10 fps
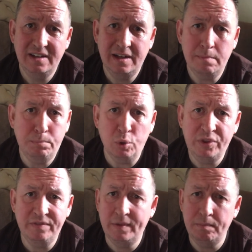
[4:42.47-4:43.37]
and both
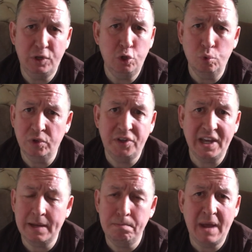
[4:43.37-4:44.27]
of them knew that they
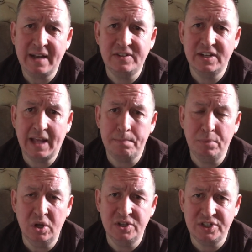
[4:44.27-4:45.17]
had met that
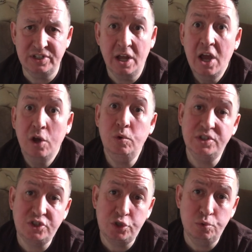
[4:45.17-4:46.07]
person who was
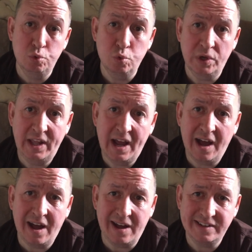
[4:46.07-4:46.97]
true in their
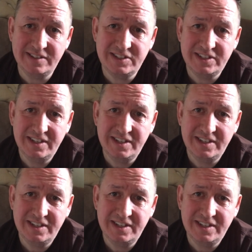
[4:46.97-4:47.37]
hearts.